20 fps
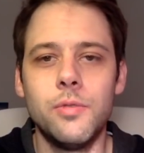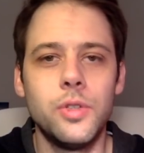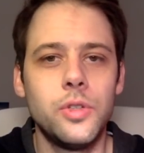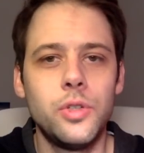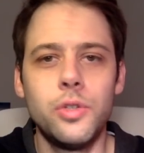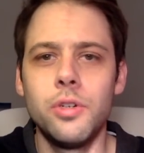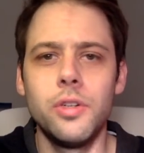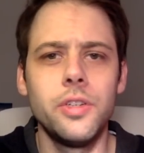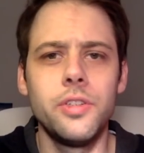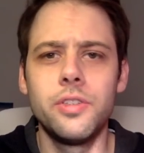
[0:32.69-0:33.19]

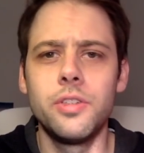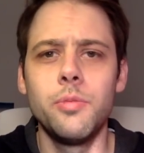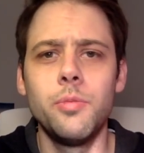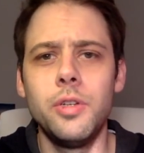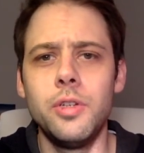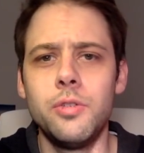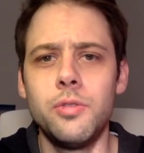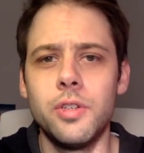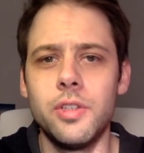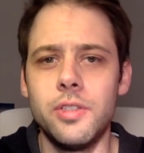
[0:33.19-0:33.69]
Surely it's gonna
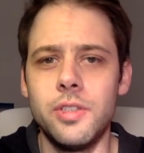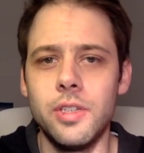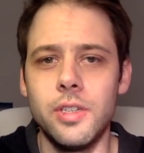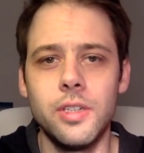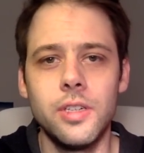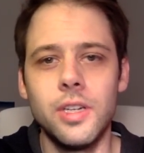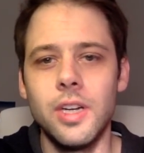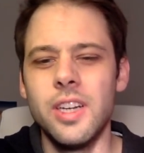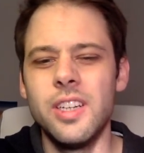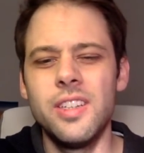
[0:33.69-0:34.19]
be
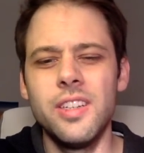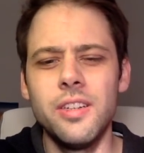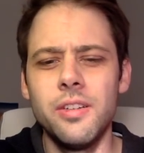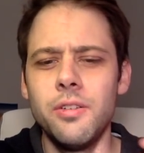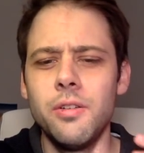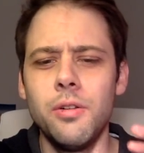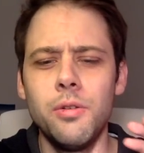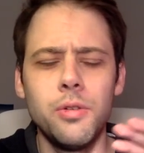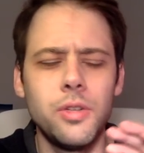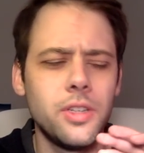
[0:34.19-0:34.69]
interesting. I
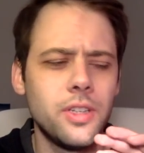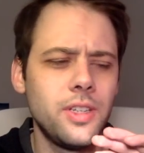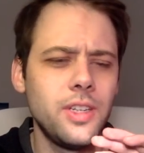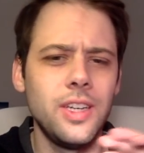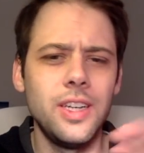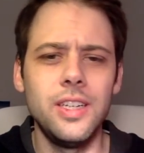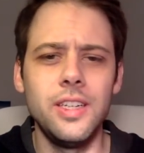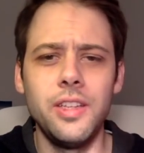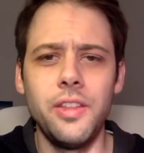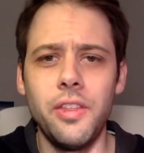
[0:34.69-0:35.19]
didn't look at
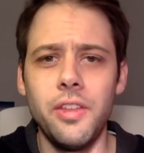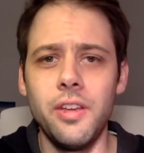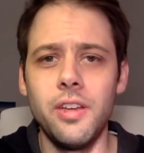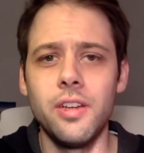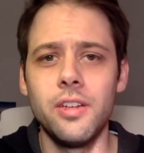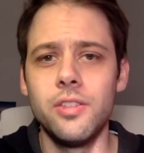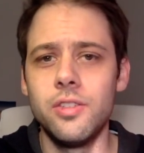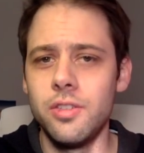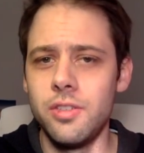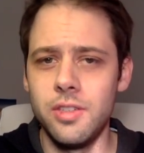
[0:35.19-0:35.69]

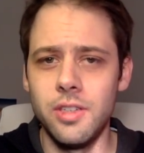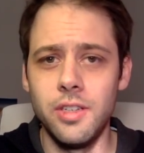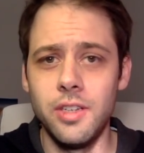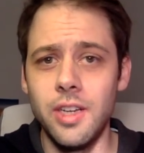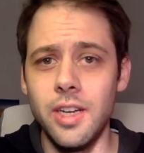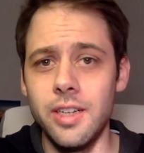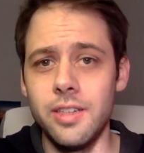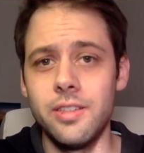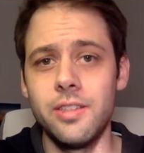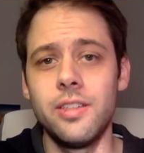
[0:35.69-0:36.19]
anything, I just said
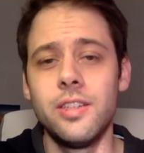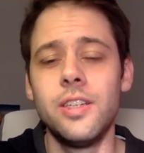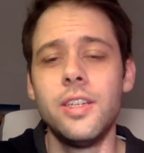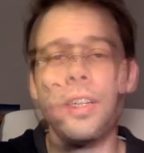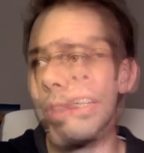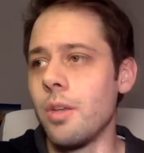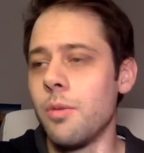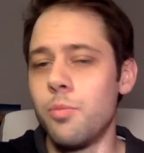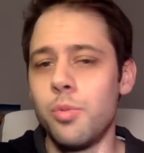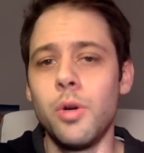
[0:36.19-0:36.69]
yes.
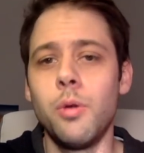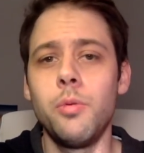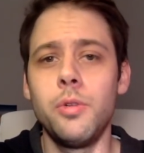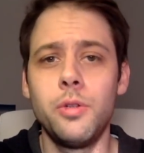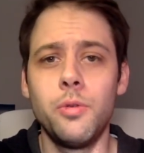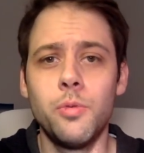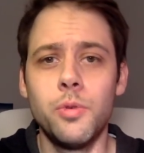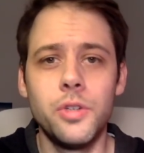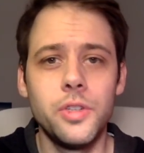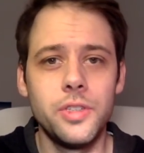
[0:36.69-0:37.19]
Probably
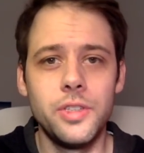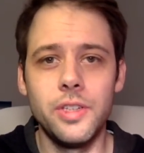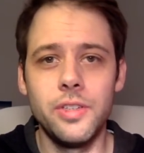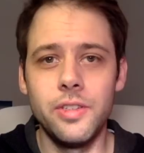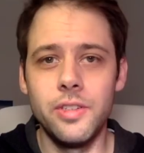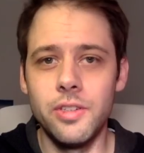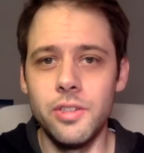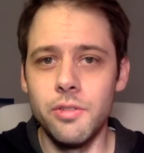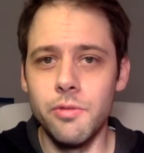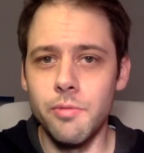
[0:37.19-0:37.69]
the worst
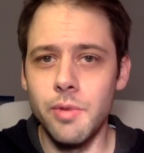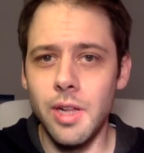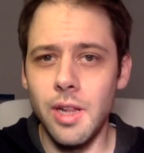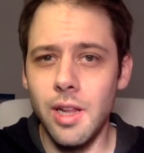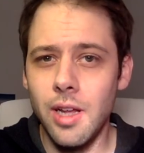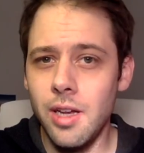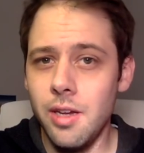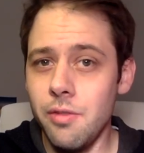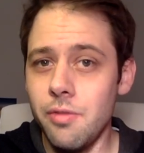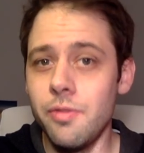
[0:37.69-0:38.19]
decision of my
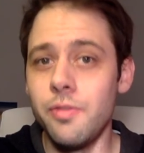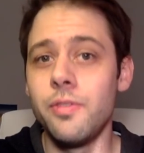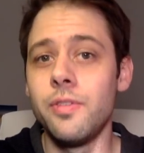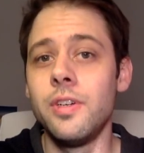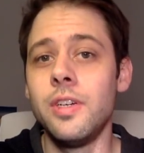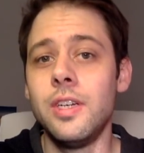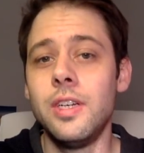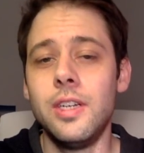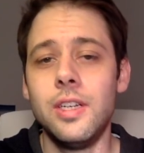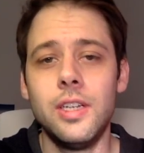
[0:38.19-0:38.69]
life.
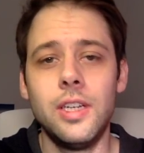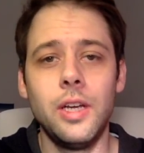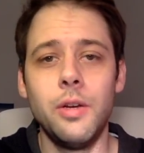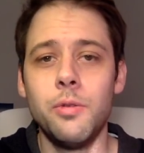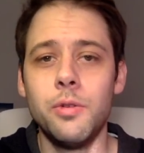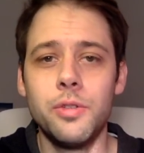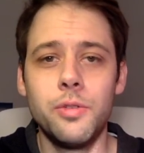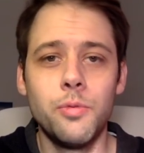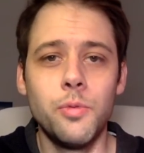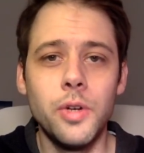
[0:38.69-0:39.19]
It
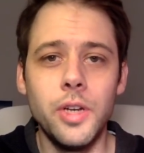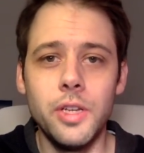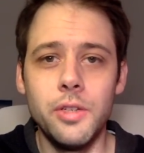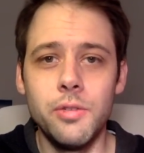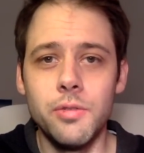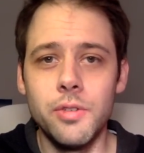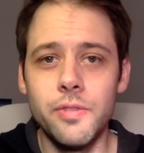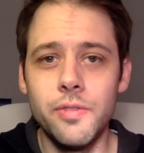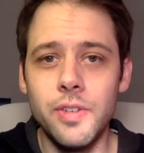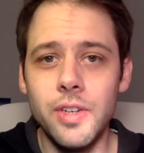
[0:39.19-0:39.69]
was way
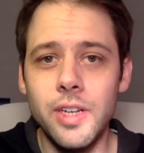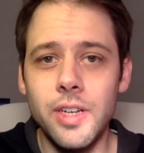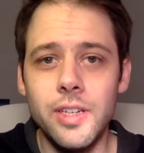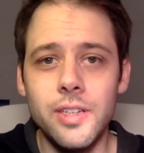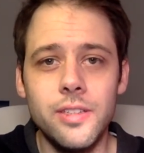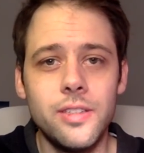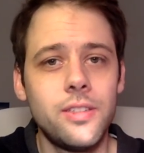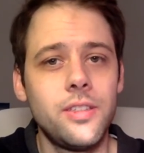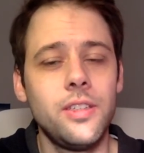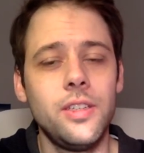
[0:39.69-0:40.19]
too
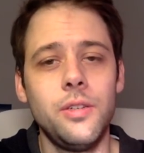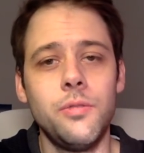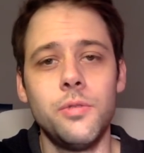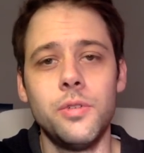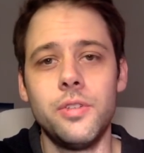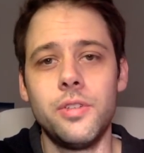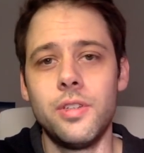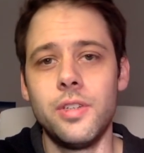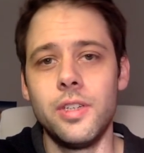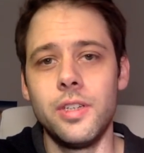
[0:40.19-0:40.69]
advanced. It
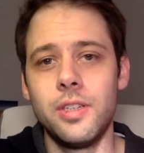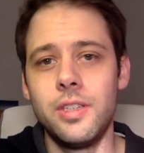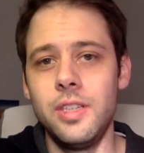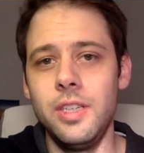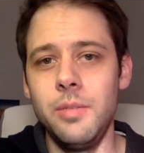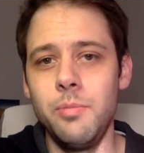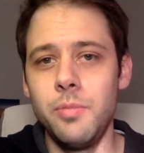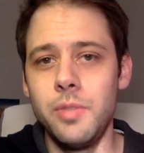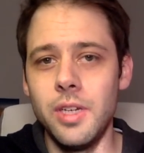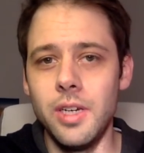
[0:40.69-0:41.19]
was like
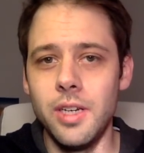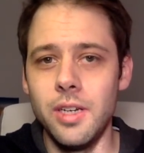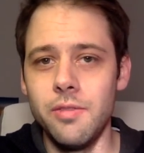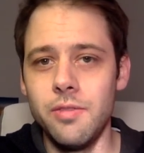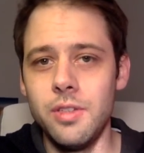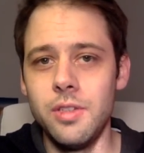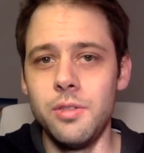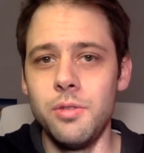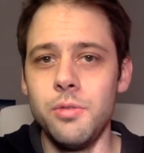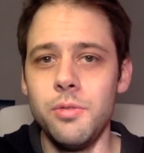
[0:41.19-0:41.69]
deep
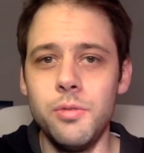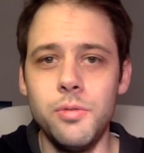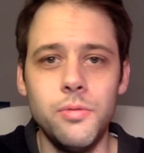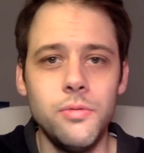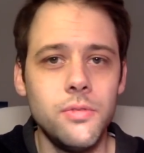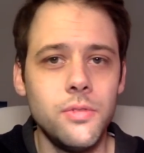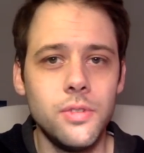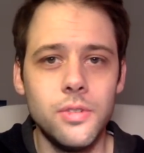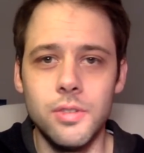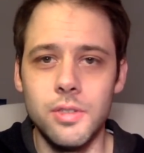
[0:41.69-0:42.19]
dive
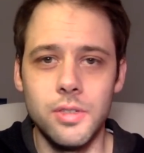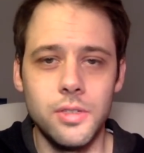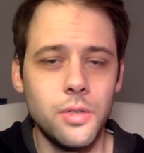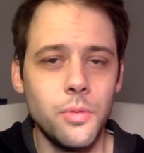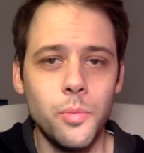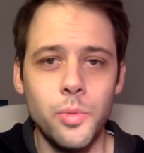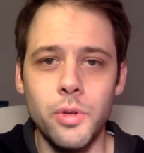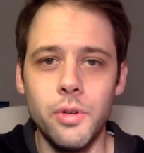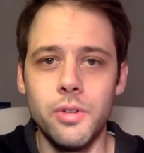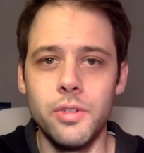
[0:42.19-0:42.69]
into a
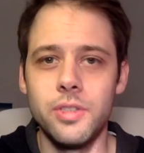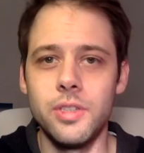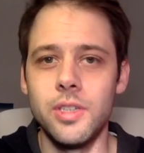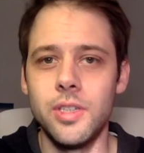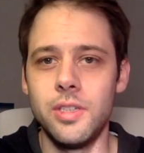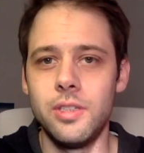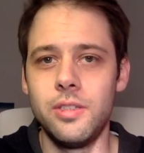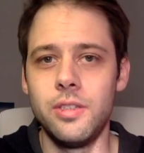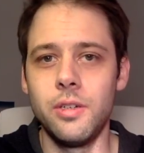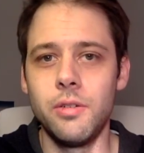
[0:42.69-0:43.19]
computer
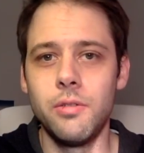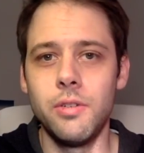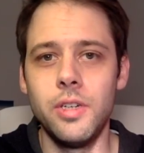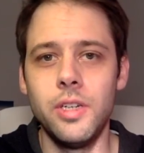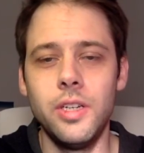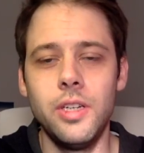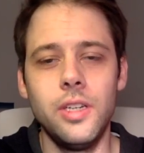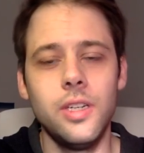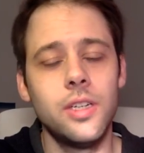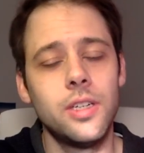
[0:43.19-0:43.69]
science
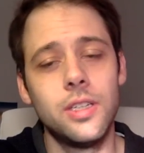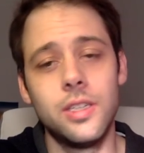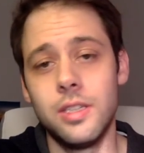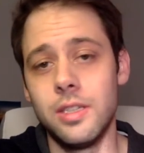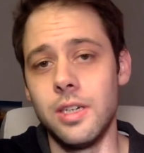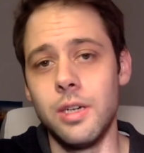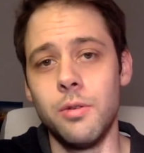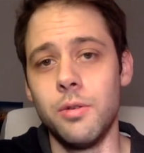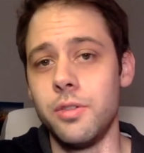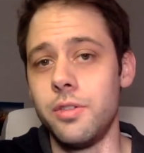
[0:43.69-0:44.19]
degree.
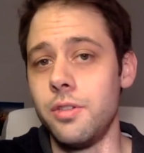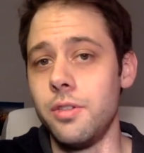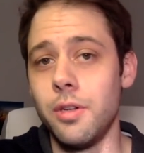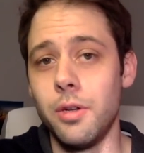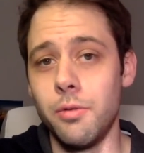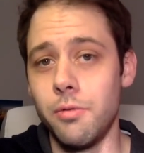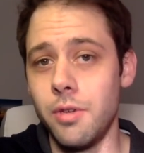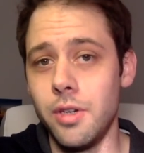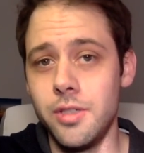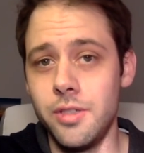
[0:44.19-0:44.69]
I was
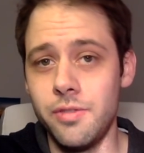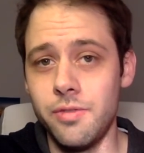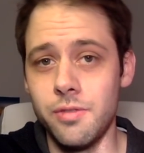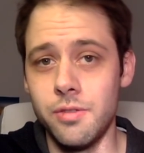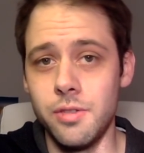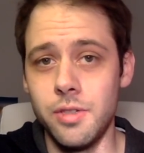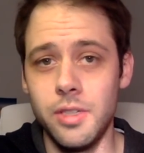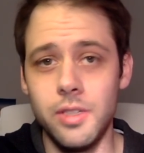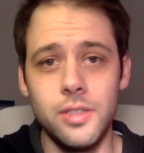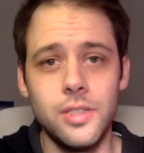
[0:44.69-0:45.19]
not ready
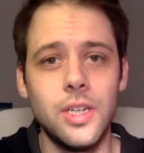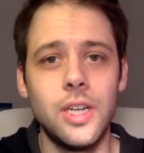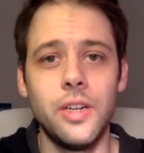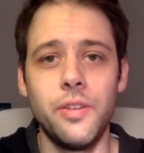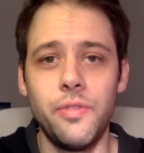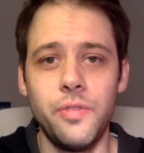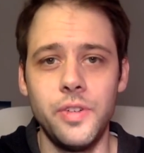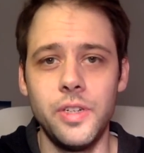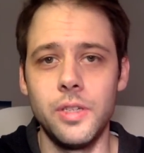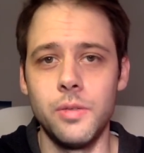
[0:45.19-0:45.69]
for it.
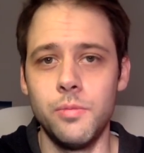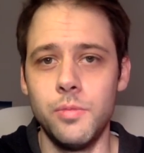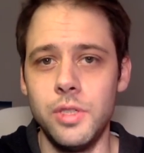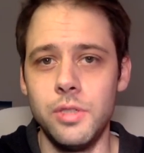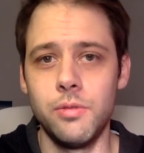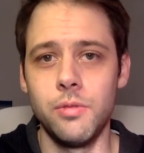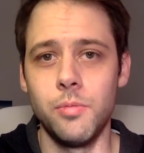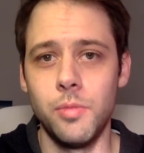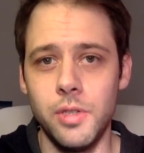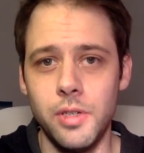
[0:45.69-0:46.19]
I failed
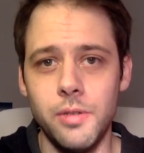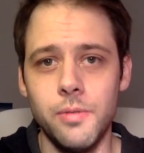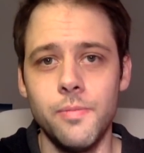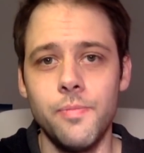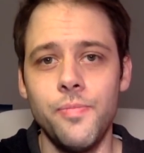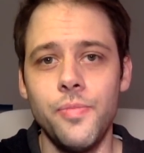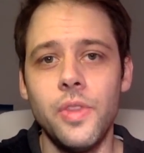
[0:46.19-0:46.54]
miserably.